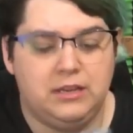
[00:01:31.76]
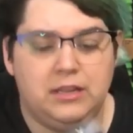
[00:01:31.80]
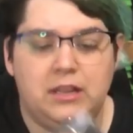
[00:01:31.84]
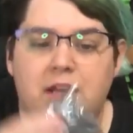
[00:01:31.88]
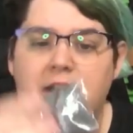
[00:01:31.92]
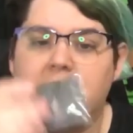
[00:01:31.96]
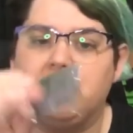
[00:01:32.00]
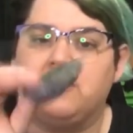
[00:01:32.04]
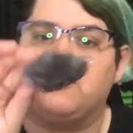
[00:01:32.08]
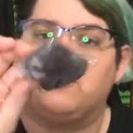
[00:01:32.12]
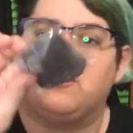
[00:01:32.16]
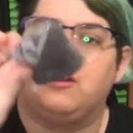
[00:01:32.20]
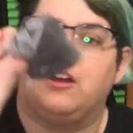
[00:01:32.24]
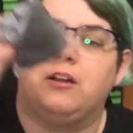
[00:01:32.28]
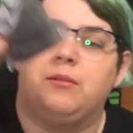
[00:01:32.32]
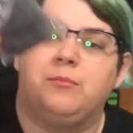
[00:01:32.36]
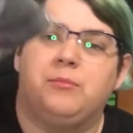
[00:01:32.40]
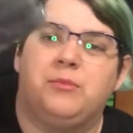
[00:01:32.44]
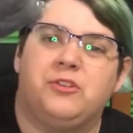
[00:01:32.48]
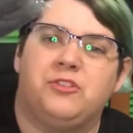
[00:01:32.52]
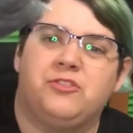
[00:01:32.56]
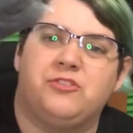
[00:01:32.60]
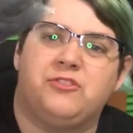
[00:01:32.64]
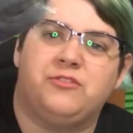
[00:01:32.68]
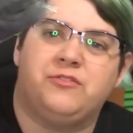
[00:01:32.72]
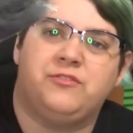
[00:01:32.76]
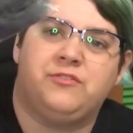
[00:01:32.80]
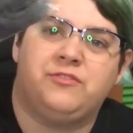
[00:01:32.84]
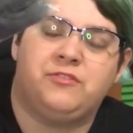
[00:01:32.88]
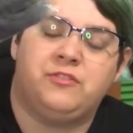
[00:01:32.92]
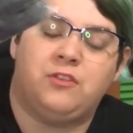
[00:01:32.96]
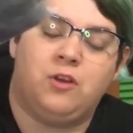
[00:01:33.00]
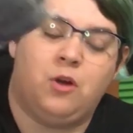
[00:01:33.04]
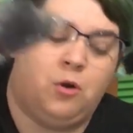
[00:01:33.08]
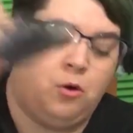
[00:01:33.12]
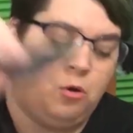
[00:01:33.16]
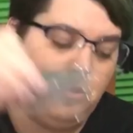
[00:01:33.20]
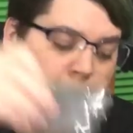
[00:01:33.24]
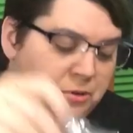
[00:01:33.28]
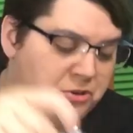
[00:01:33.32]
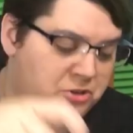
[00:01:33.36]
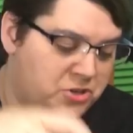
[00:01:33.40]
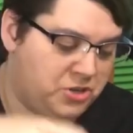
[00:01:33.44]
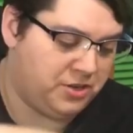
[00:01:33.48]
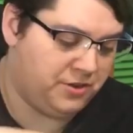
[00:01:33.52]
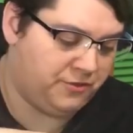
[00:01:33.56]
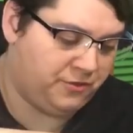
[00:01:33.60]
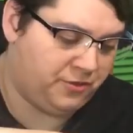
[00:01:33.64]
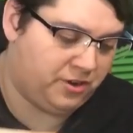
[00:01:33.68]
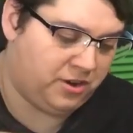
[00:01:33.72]
Yeah, it's got a whole
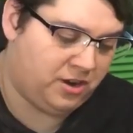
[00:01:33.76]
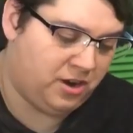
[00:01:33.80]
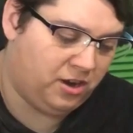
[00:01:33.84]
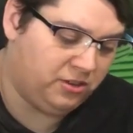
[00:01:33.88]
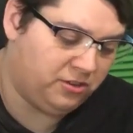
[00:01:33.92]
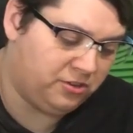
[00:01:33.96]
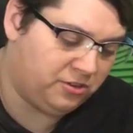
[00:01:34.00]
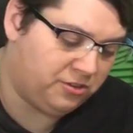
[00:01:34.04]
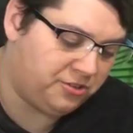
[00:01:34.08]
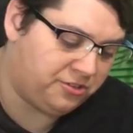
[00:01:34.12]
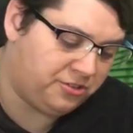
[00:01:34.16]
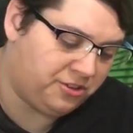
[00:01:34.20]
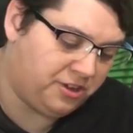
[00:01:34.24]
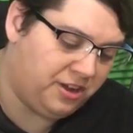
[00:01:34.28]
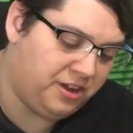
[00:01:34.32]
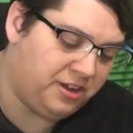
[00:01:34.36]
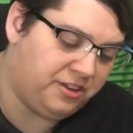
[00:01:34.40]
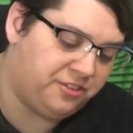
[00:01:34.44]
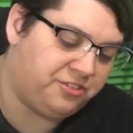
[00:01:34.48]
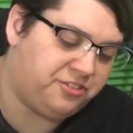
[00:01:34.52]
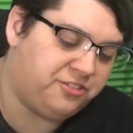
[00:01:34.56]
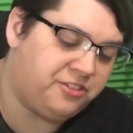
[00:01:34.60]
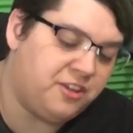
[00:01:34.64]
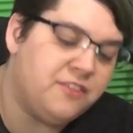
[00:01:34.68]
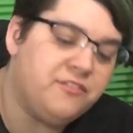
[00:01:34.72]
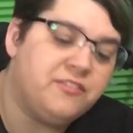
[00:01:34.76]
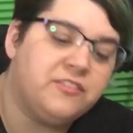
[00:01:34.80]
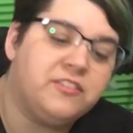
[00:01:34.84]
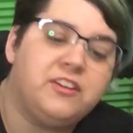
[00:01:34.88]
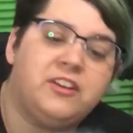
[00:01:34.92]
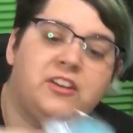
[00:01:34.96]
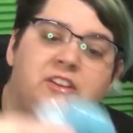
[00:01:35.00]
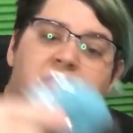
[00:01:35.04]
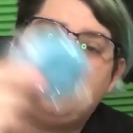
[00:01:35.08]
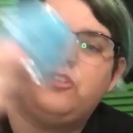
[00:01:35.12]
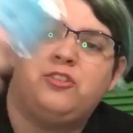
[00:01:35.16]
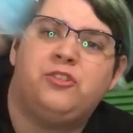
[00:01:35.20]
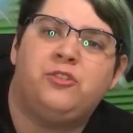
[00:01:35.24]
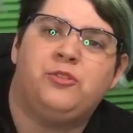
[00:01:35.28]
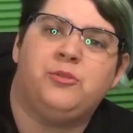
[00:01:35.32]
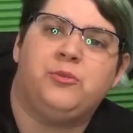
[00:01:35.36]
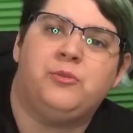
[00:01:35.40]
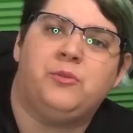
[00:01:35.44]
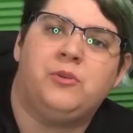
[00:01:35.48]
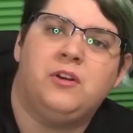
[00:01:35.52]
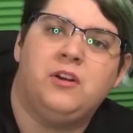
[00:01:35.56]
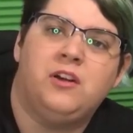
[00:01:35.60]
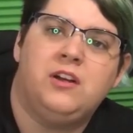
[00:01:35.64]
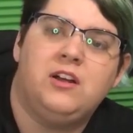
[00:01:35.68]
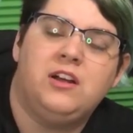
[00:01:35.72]
bunch of different colors, 72
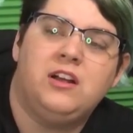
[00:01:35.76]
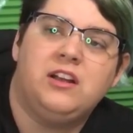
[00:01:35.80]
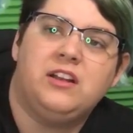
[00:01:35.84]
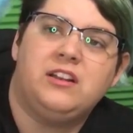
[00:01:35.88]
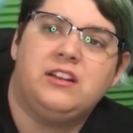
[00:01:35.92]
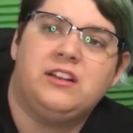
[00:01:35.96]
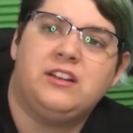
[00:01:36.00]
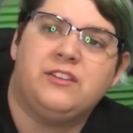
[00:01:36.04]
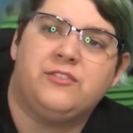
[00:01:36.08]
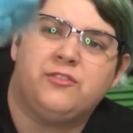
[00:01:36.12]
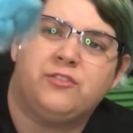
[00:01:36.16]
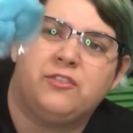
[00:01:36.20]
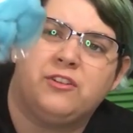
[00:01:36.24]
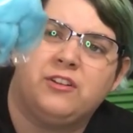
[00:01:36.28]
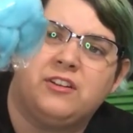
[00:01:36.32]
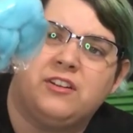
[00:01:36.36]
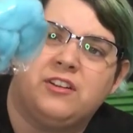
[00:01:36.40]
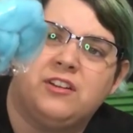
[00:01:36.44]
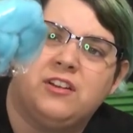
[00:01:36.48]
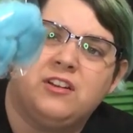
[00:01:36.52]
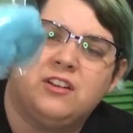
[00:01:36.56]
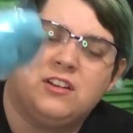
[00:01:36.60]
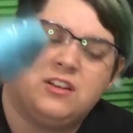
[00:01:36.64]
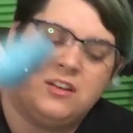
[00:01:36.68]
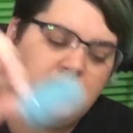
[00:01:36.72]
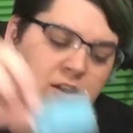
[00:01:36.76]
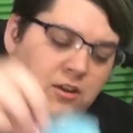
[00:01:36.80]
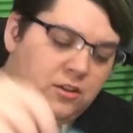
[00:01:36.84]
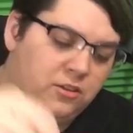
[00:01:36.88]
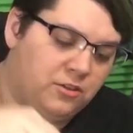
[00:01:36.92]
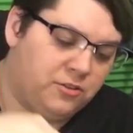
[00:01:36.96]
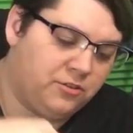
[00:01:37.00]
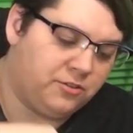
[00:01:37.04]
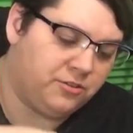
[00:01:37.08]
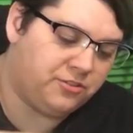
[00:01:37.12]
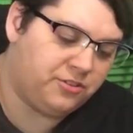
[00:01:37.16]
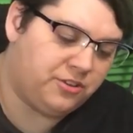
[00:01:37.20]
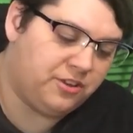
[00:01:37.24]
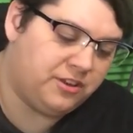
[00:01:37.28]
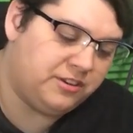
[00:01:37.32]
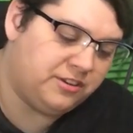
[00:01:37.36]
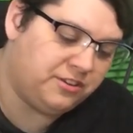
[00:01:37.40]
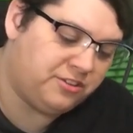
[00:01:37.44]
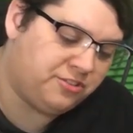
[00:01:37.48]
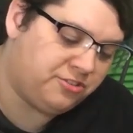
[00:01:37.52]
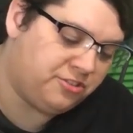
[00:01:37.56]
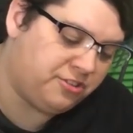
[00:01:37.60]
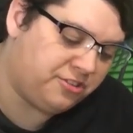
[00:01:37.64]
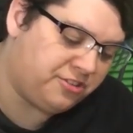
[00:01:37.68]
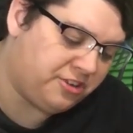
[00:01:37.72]
different colors, and
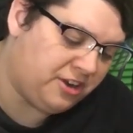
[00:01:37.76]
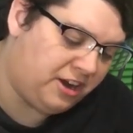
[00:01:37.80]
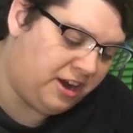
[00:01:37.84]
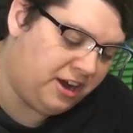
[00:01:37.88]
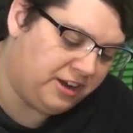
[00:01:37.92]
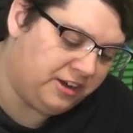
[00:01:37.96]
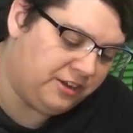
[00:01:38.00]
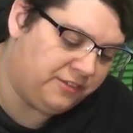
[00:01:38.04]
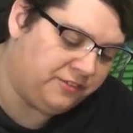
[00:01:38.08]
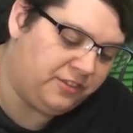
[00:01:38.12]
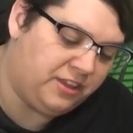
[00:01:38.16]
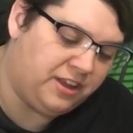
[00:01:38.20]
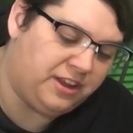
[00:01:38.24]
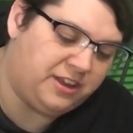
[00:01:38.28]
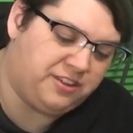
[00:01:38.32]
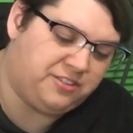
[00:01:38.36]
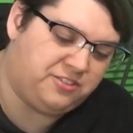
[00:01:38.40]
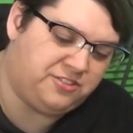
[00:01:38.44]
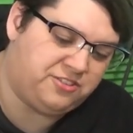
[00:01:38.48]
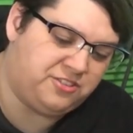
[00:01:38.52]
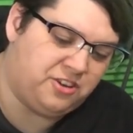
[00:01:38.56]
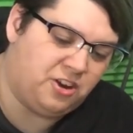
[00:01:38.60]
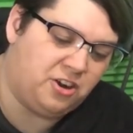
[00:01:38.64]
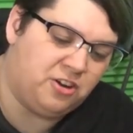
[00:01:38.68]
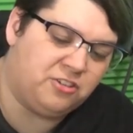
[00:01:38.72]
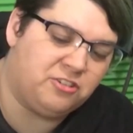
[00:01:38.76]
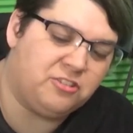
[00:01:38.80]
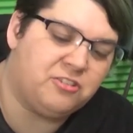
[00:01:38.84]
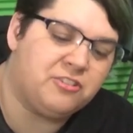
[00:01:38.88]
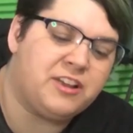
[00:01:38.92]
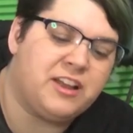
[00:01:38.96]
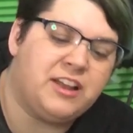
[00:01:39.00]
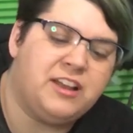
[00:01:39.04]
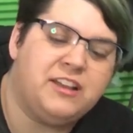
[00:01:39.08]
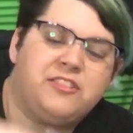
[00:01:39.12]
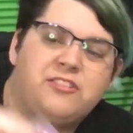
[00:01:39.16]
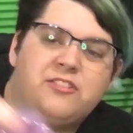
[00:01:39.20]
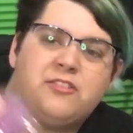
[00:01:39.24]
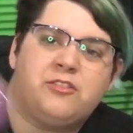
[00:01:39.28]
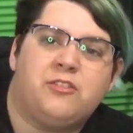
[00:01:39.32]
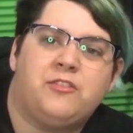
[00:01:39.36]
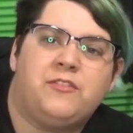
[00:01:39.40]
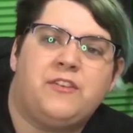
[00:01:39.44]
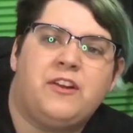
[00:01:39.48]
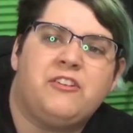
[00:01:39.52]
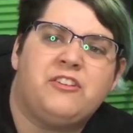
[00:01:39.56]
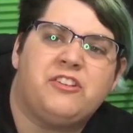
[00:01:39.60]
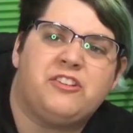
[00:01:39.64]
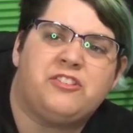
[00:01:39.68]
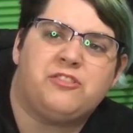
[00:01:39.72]
it's just kind of like a starter kit, so they're
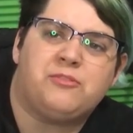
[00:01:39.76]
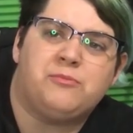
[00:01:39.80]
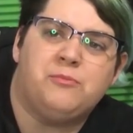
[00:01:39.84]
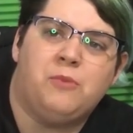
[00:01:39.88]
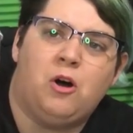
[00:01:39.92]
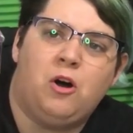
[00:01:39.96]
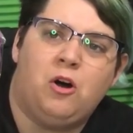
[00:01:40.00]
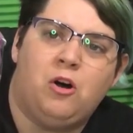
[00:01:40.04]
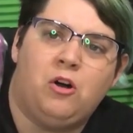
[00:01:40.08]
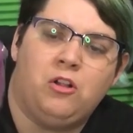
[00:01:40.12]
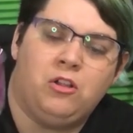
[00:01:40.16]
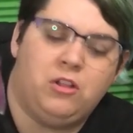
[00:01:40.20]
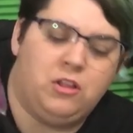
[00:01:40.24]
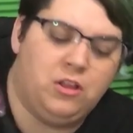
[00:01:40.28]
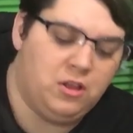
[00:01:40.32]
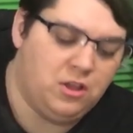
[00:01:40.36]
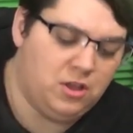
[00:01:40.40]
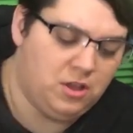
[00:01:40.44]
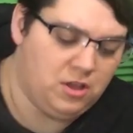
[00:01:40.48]
very small.